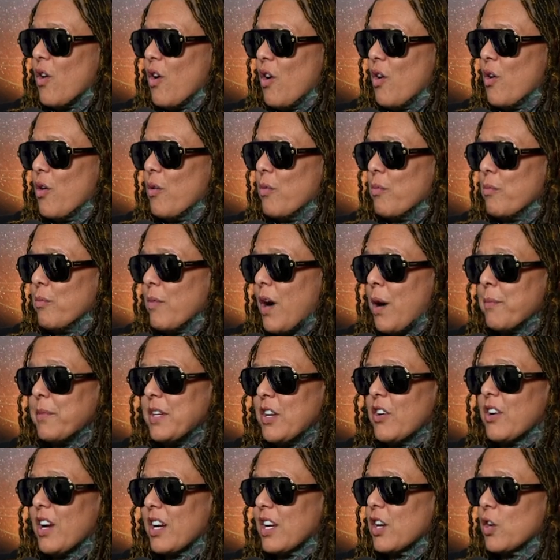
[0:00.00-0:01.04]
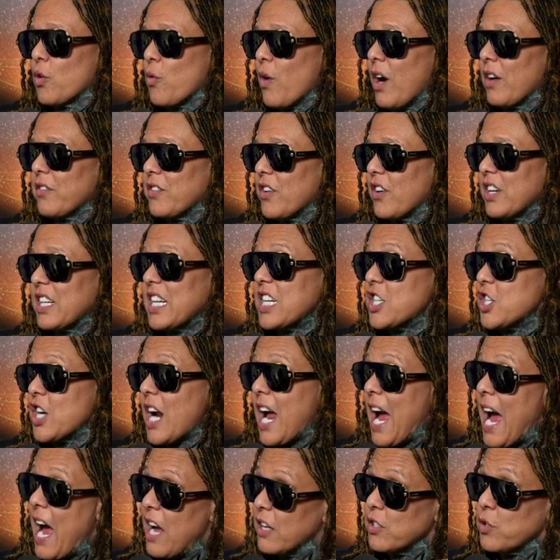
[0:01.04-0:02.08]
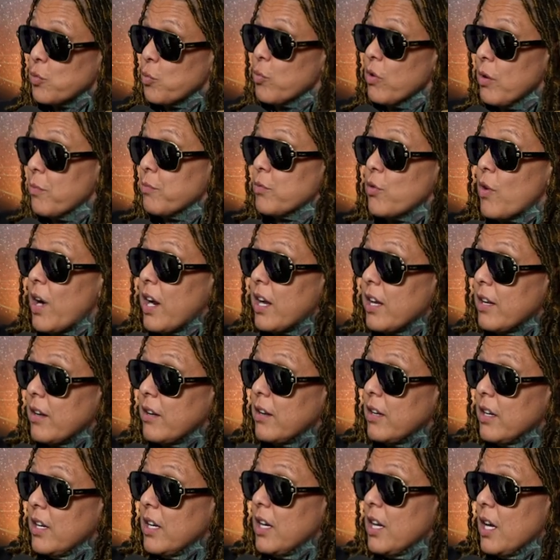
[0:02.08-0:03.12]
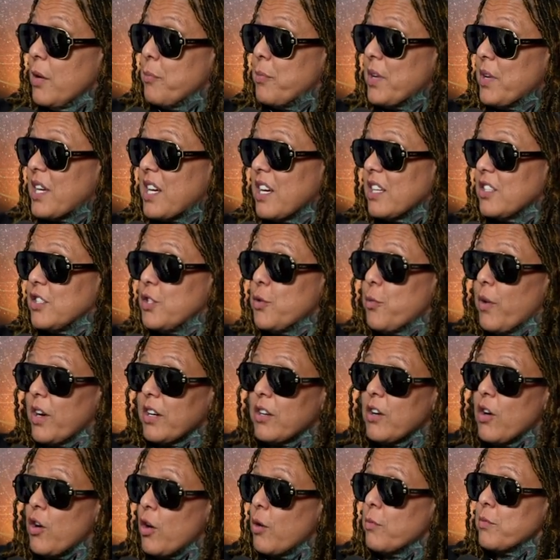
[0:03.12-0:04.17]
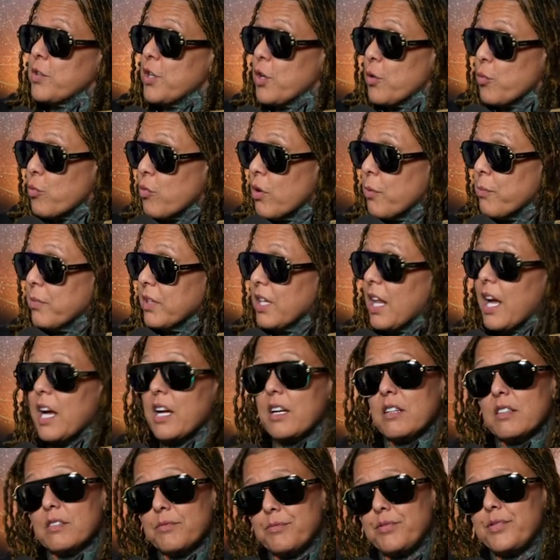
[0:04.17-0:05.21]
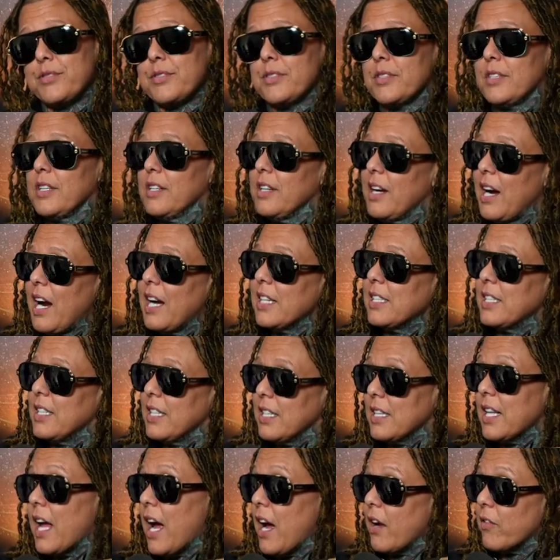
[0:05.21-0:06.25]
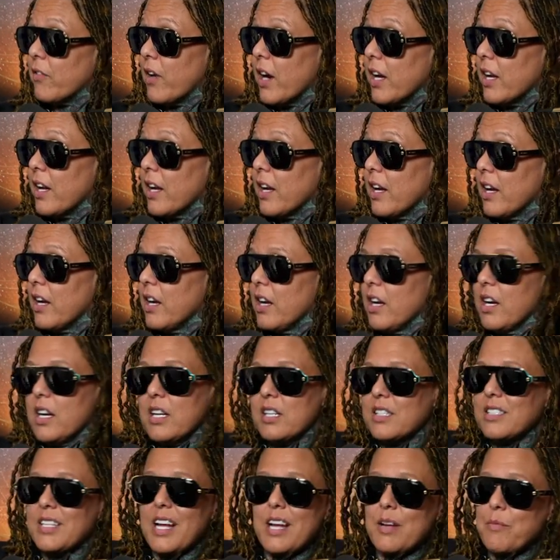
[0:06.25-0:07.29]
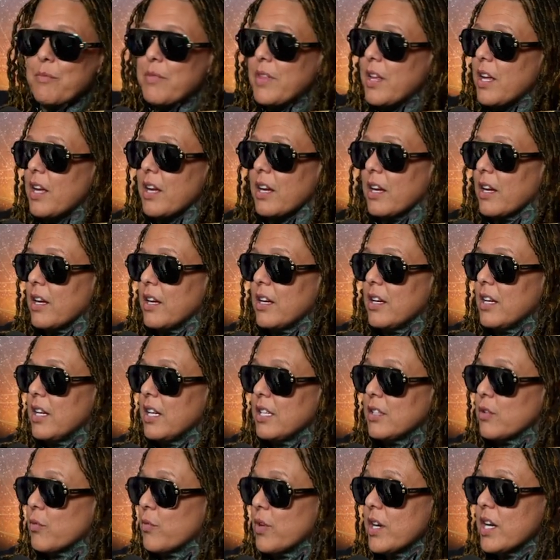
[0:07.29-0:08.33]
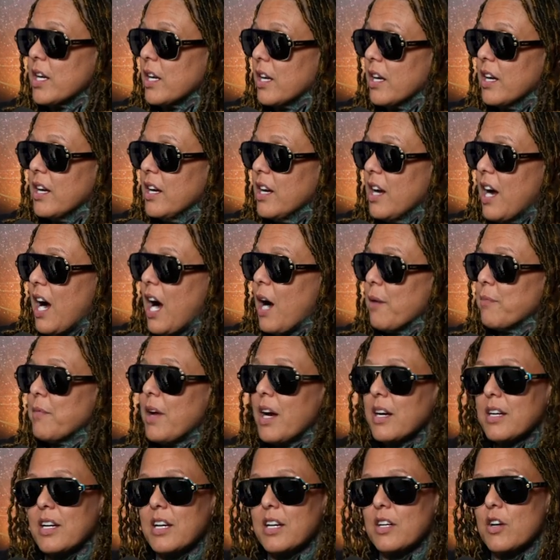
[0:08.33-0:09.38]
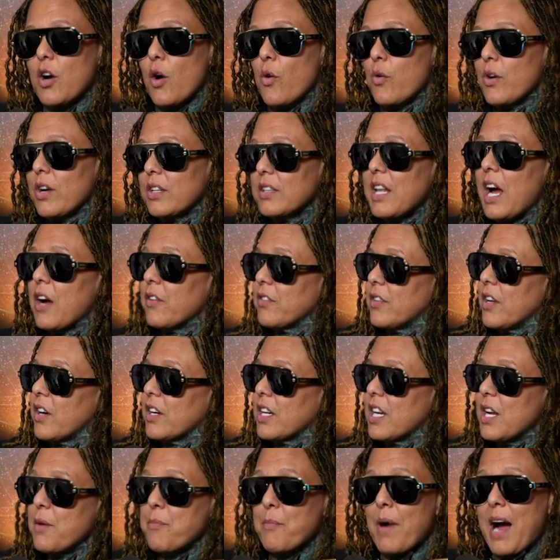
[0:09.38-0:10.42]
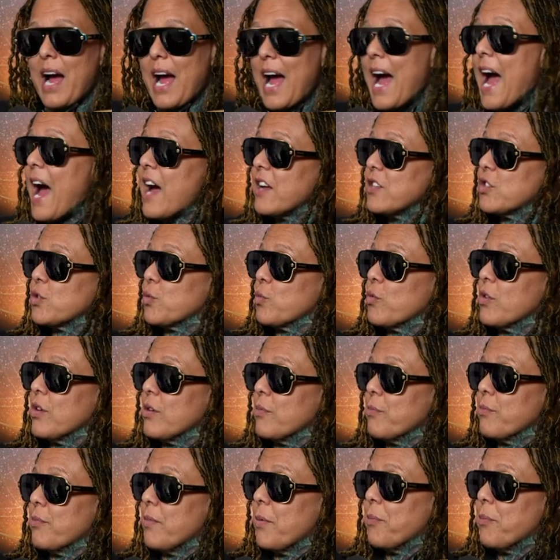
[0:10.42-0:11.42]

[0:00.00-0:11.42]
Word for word: home. I mean, you're not gonna go out there and get your ass whooped, right? Right. Because you want to go home to your woman like, I did that, right? Same thing in the ring. I'm not gonna go out, out there get my ass whooped